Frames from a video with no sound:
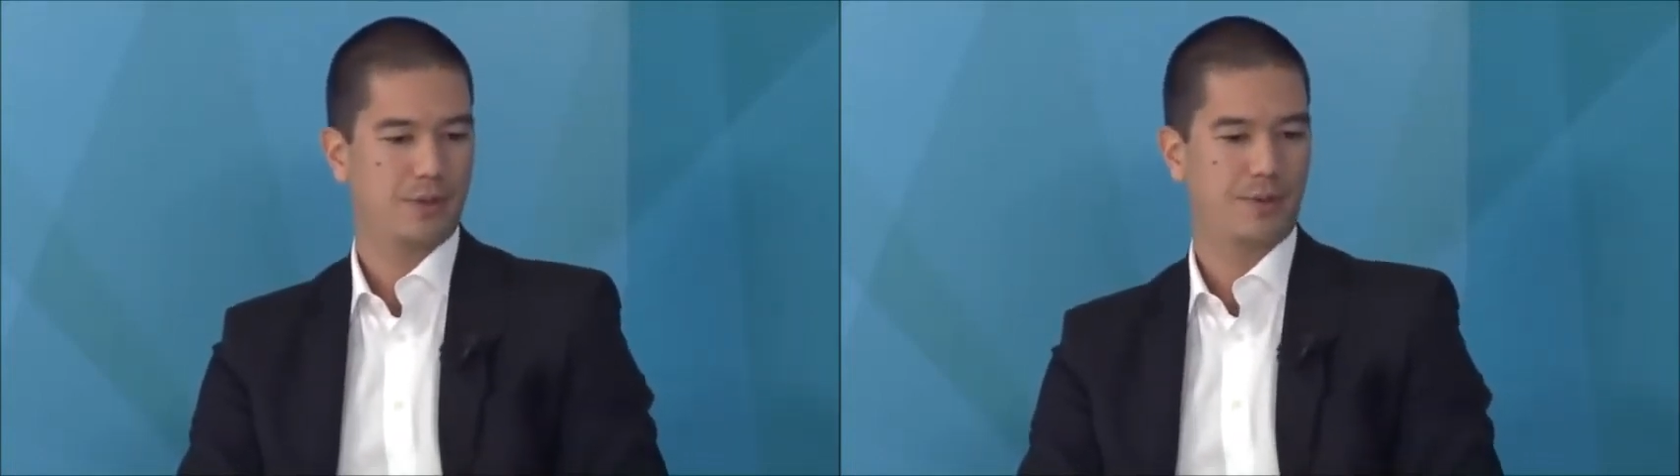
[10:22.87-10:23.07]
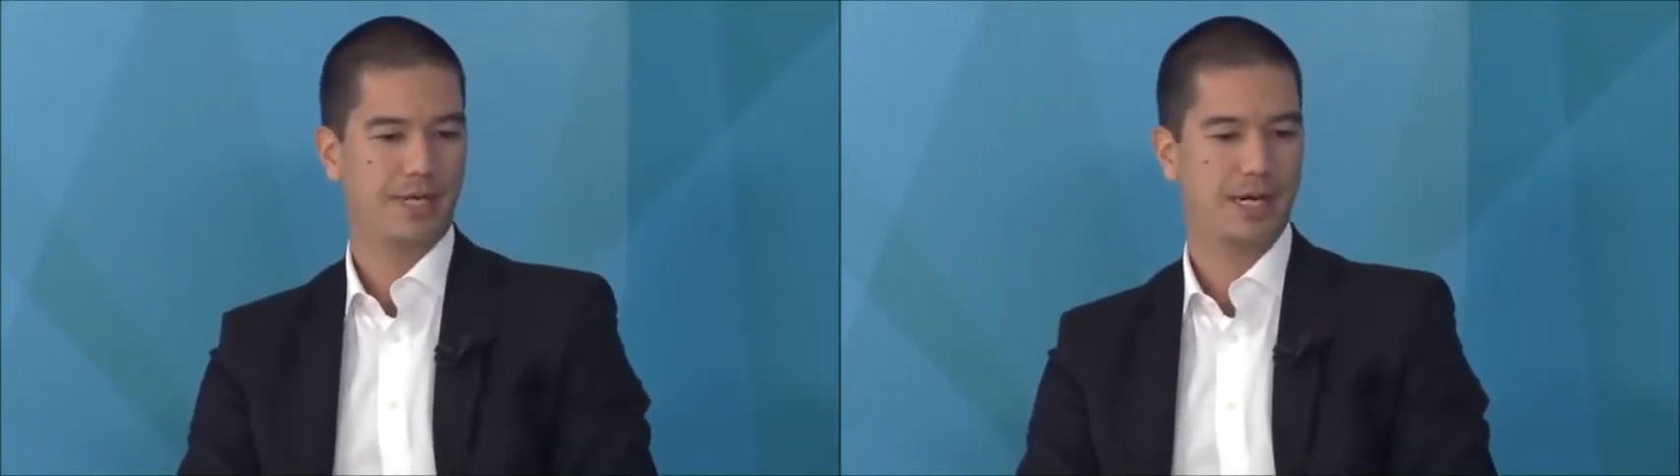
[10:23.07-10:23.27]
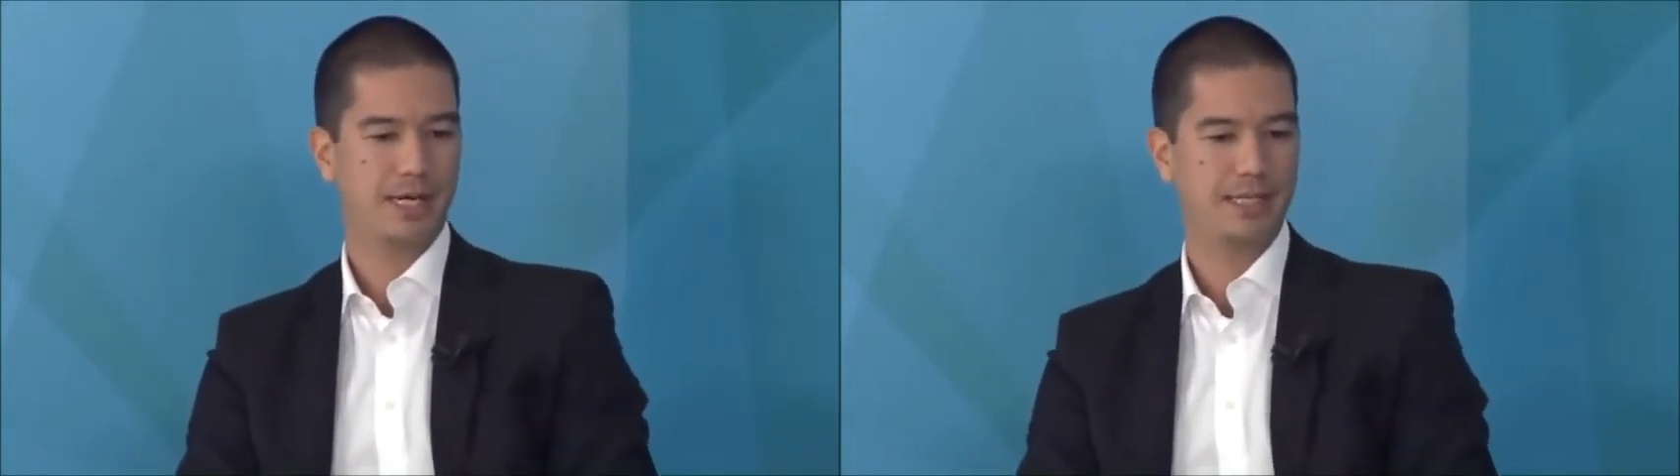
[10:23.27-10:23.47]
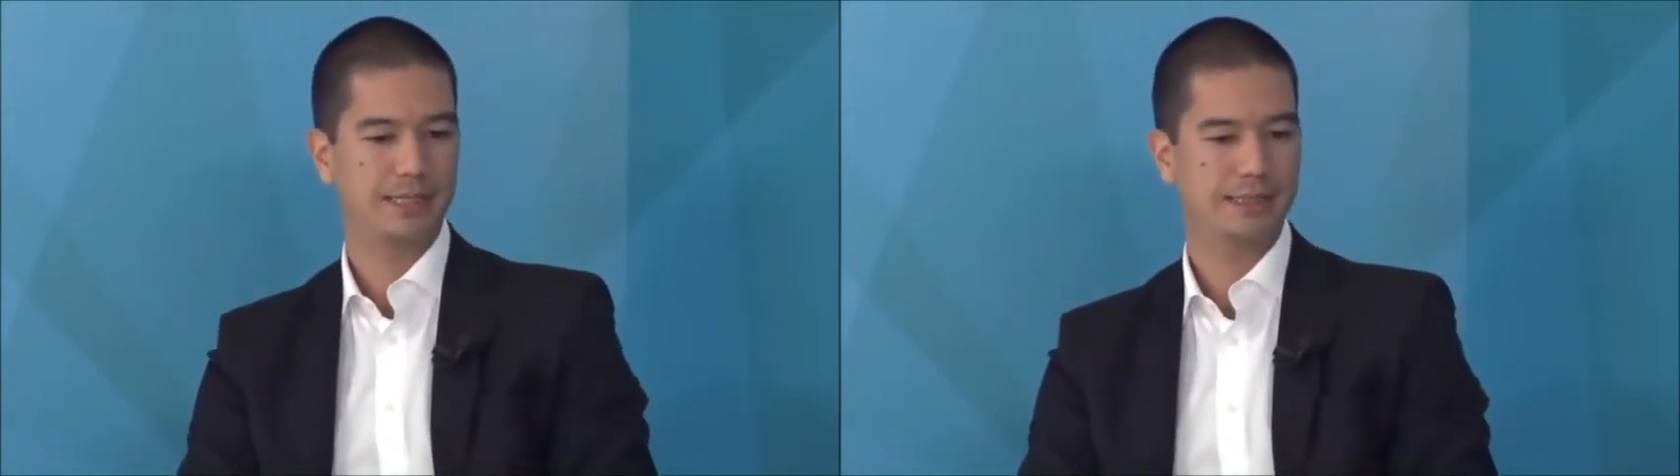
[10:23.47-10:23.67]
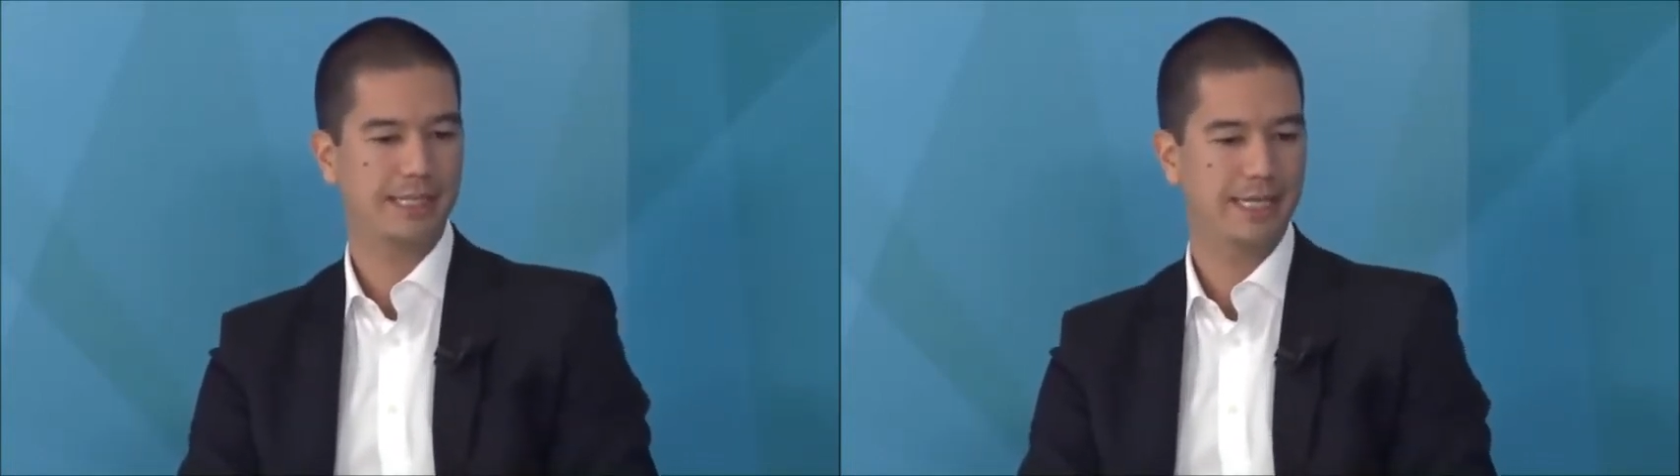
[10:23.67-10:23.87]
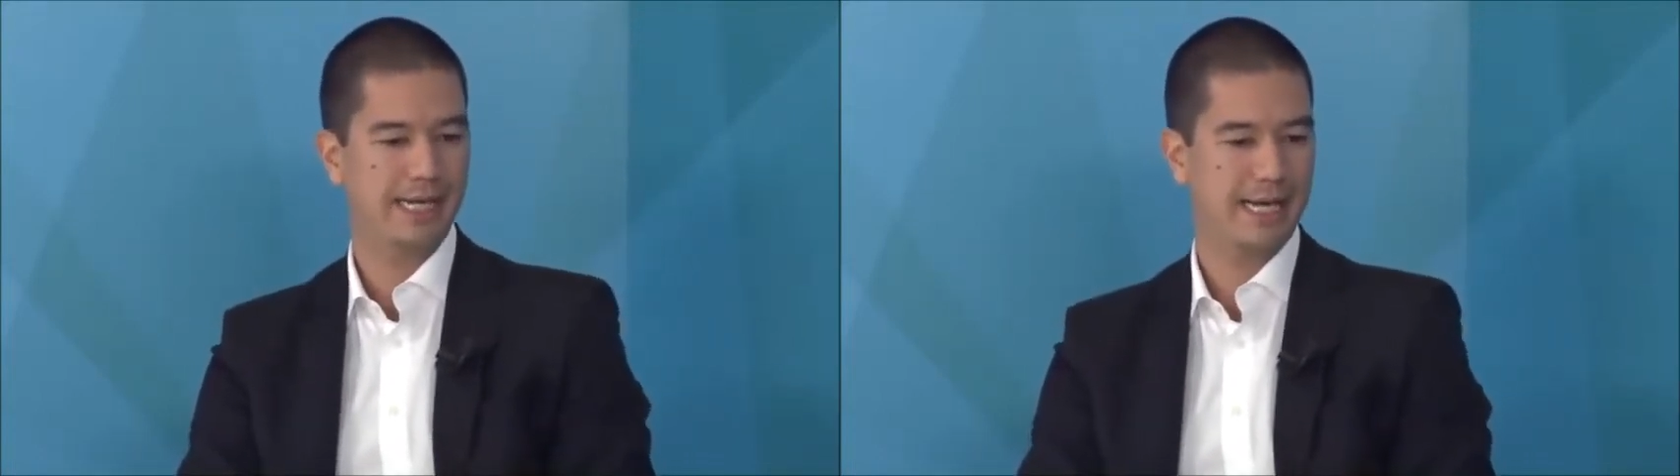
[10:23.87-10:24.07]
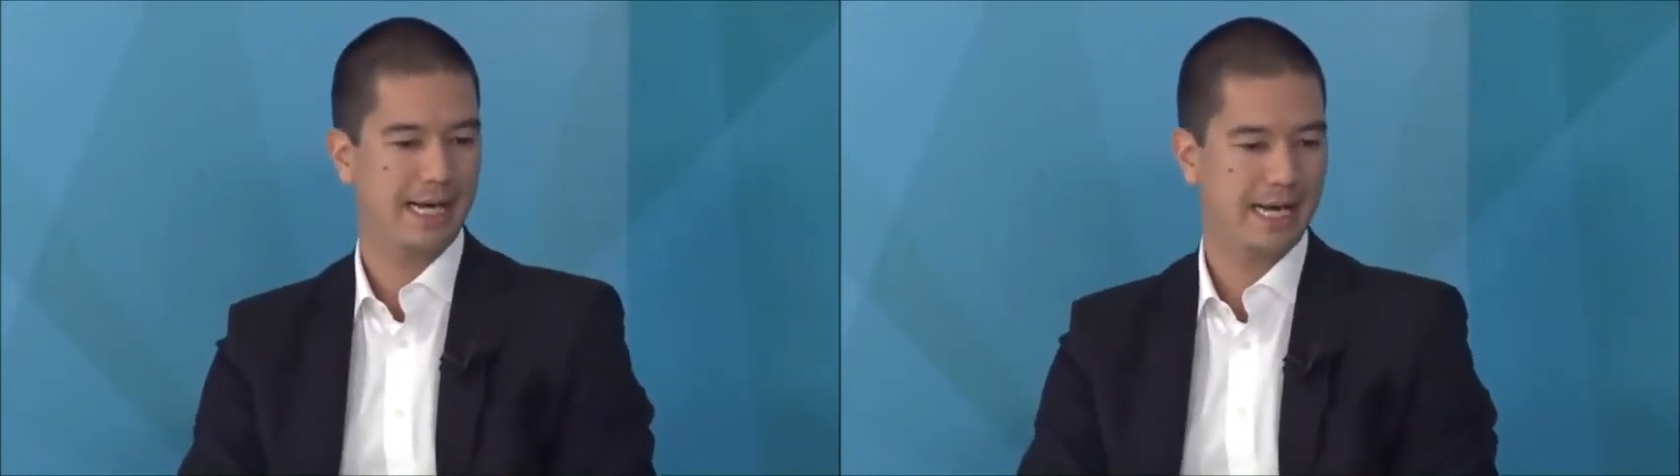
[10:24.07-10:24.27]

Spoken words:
regarding the